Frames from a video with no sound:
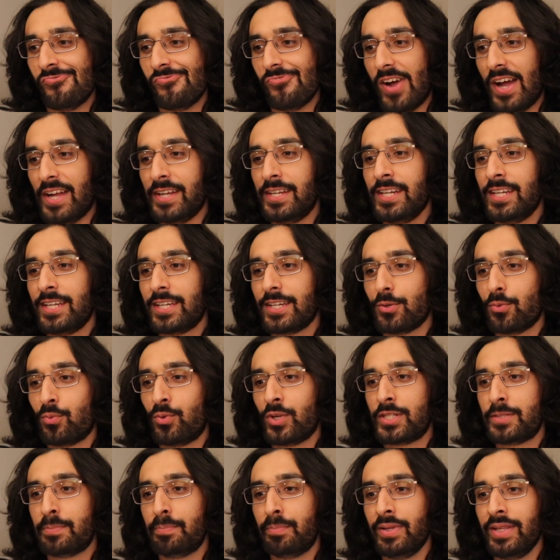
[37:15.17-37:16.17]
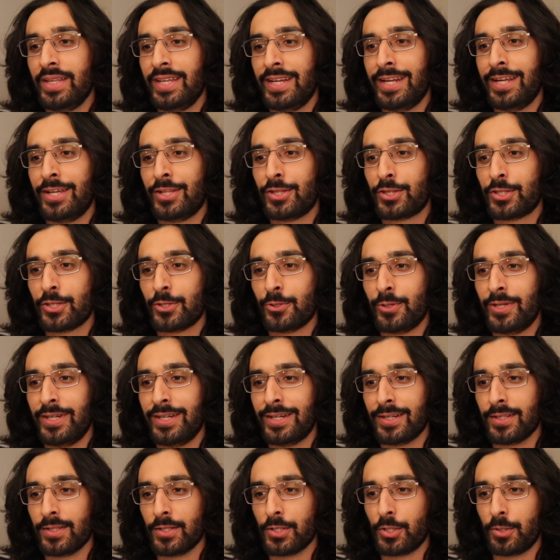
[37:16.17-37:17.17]
I think what's bleeding through
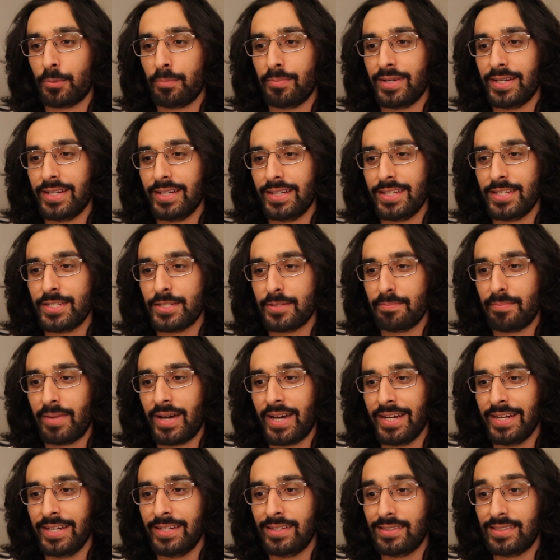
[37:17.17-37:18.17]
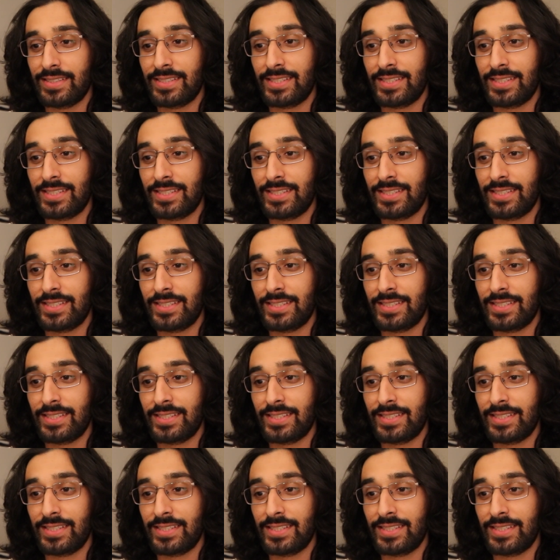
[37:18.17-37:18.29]
here a little bit is my